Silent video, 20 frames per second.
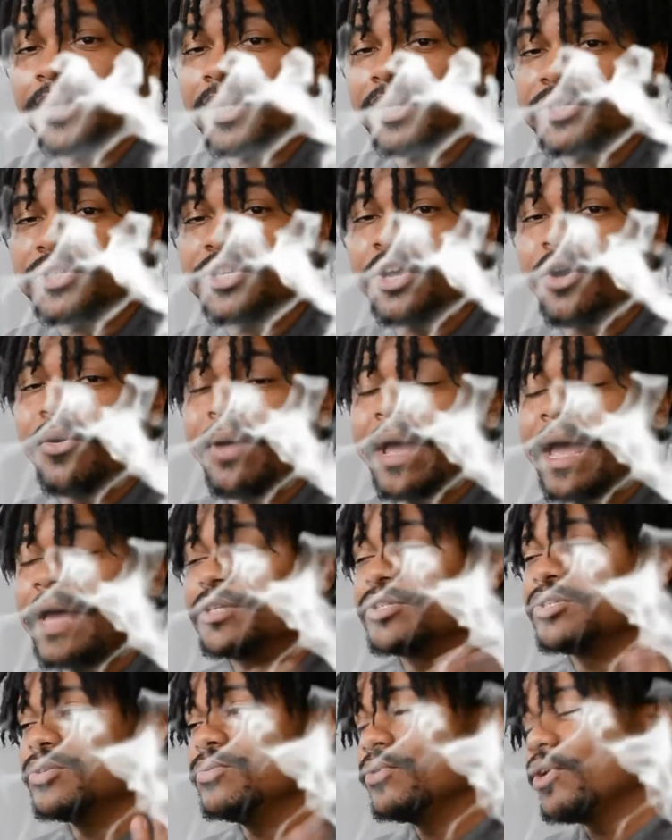So
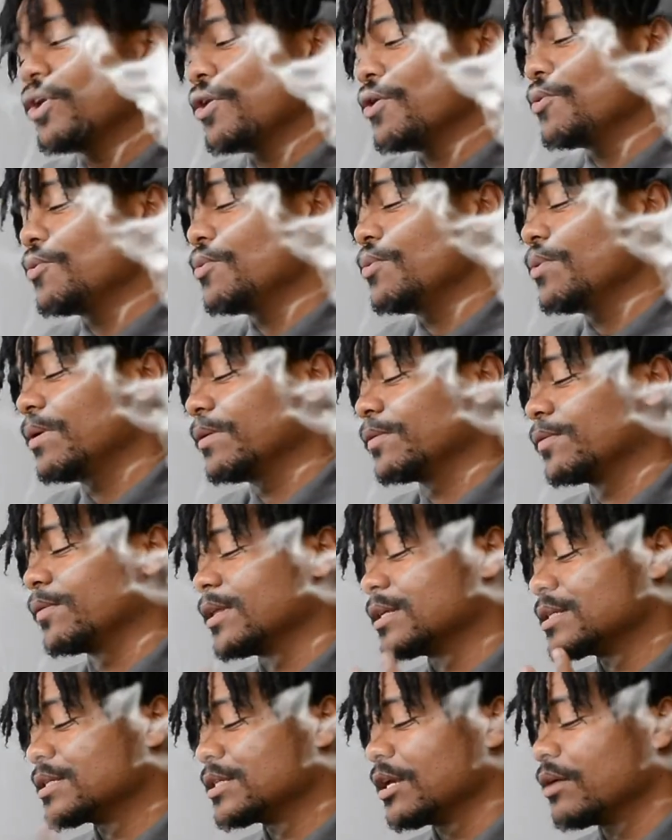as you know, through
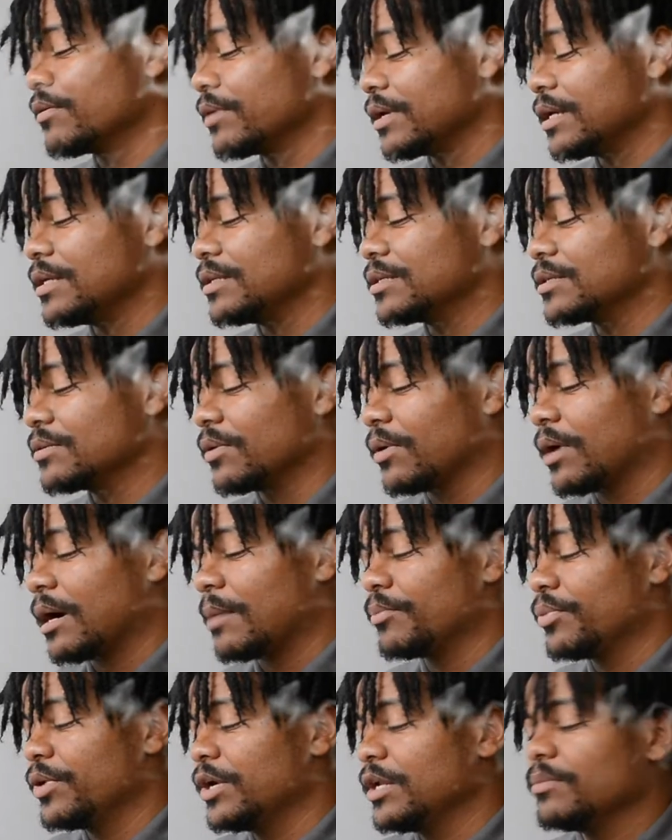this series,
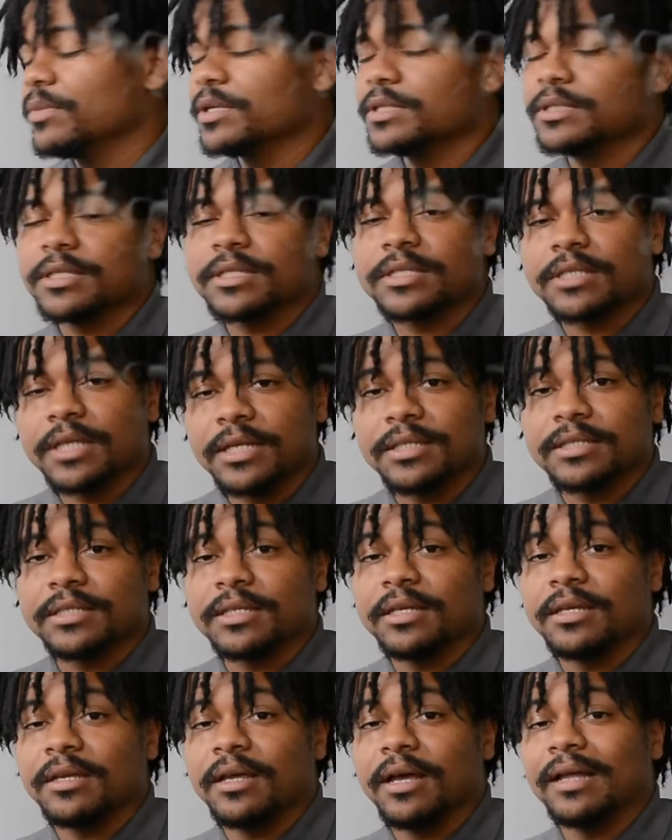I'm pretty much
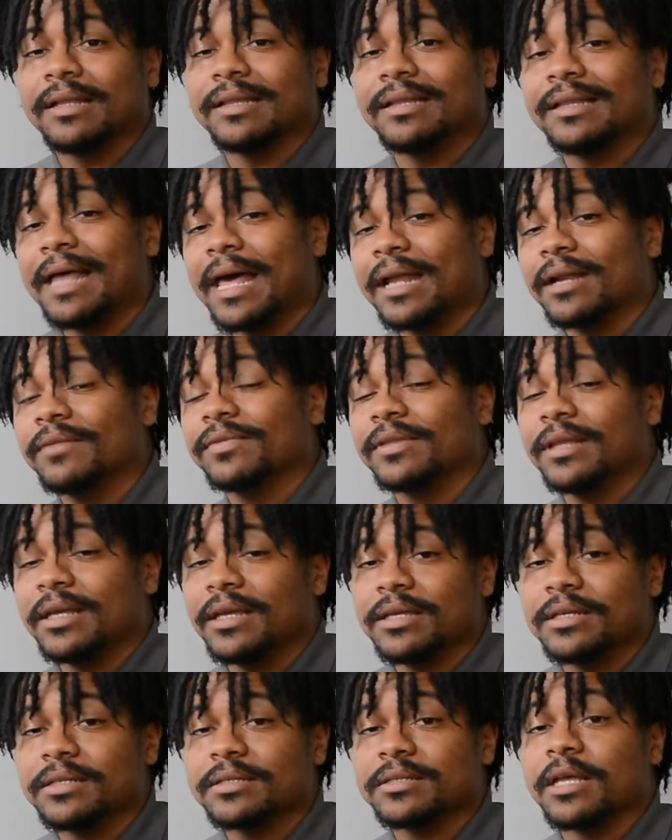discussing a lot of
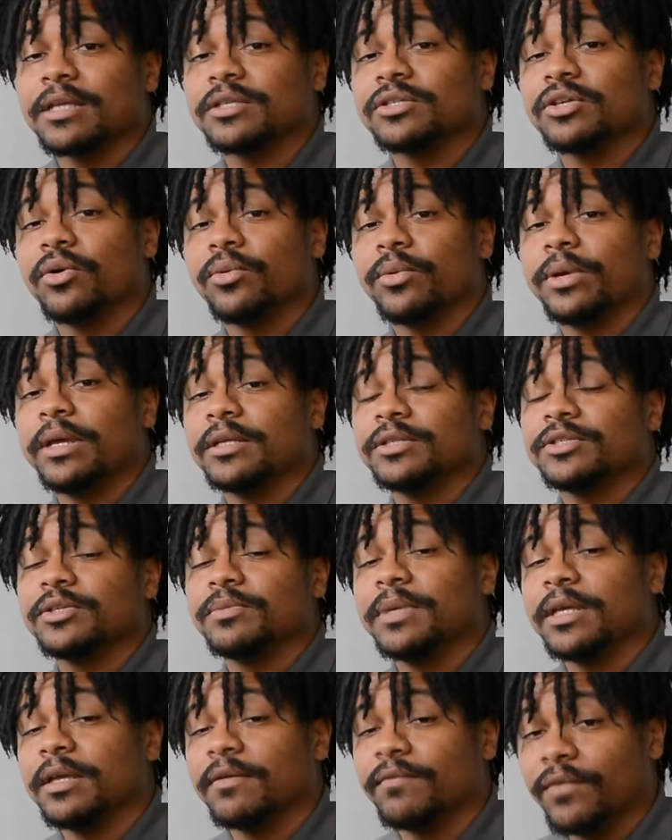things that's going to
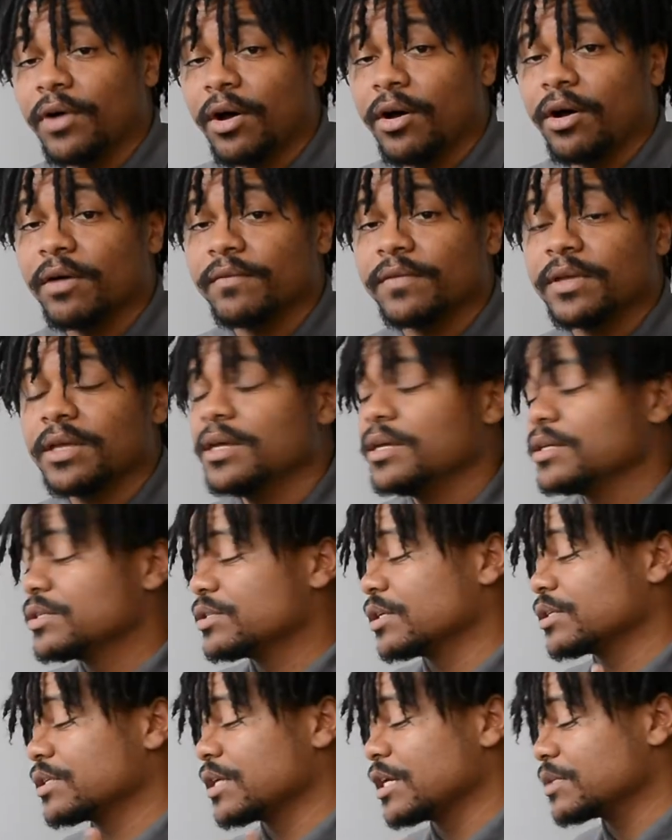be involved,
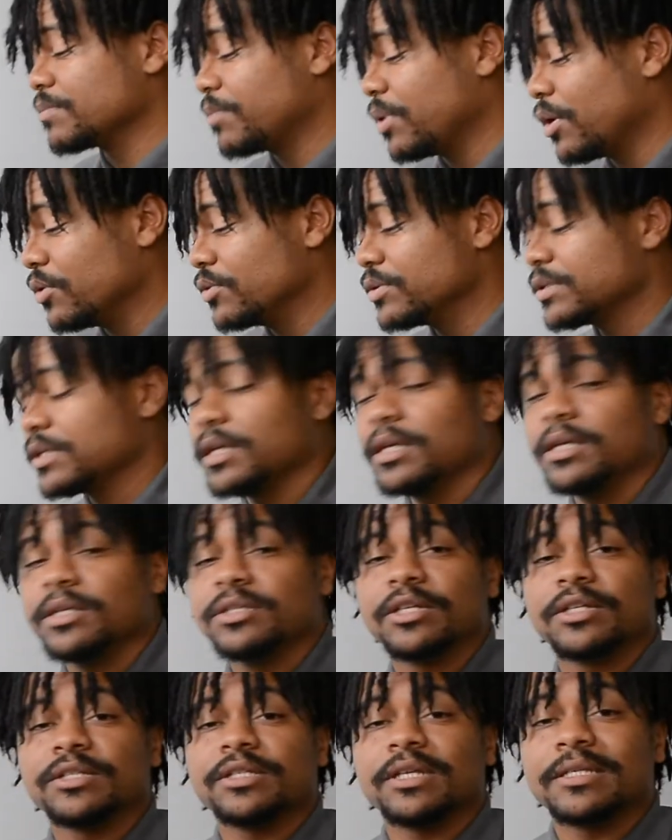such as posing,
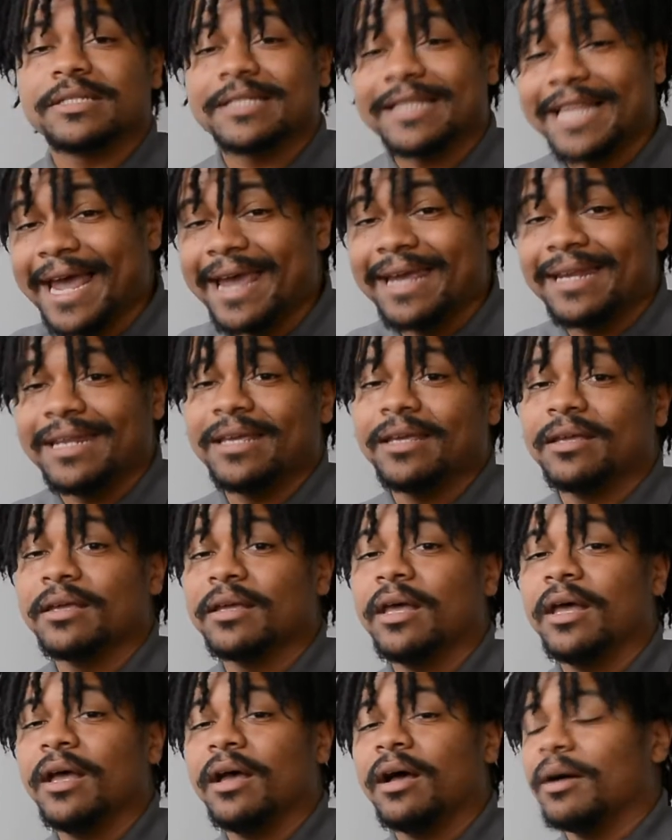such as lighting,
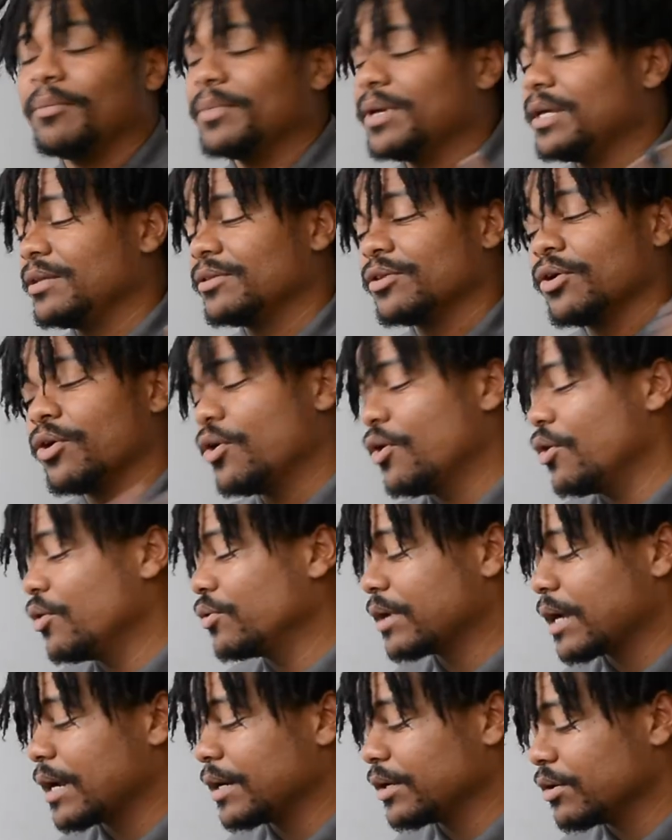I mean, the whole
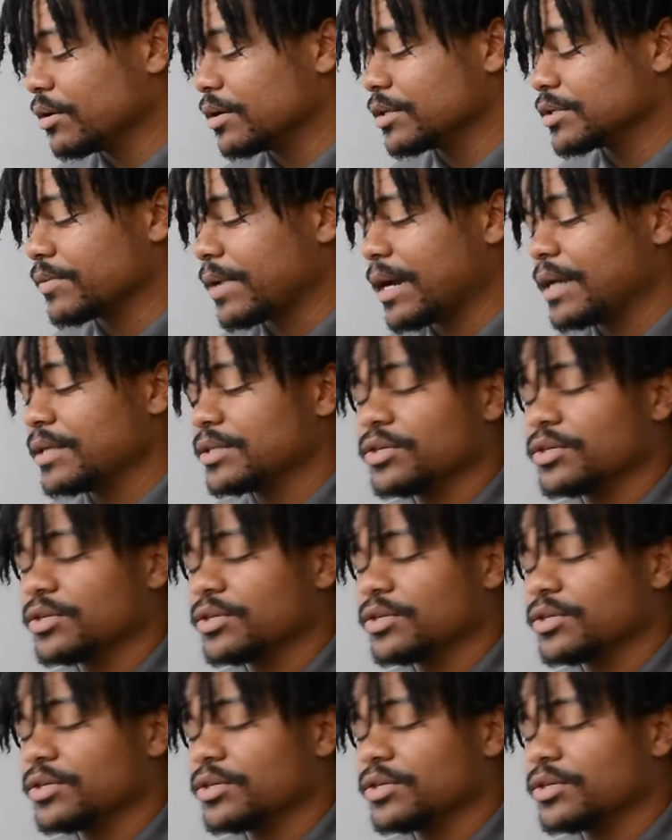9 yards, right?